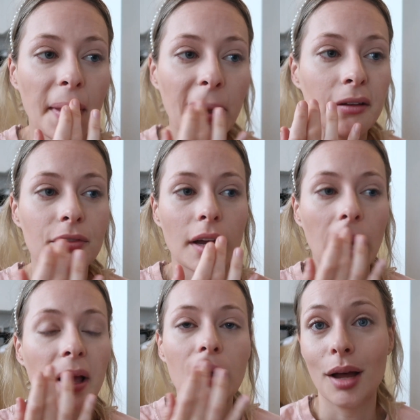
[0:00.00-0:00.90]
And fuck
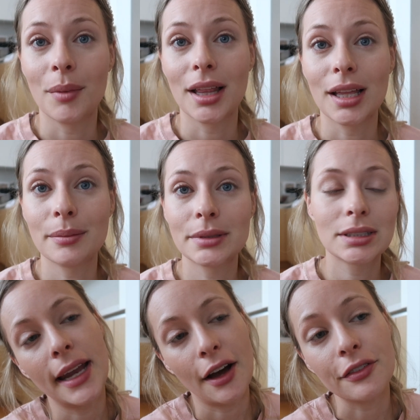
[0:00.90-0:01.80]
it, on my lips.
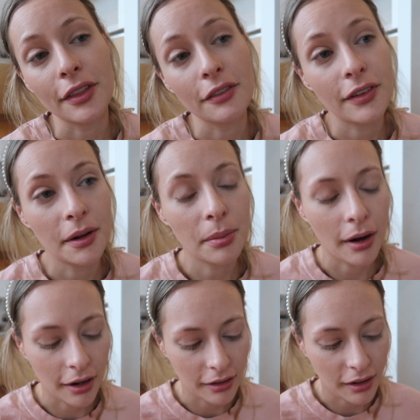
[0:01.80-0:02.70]
Now for the fun
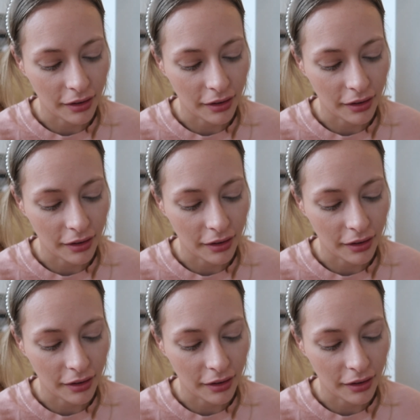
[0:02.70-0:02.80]
part,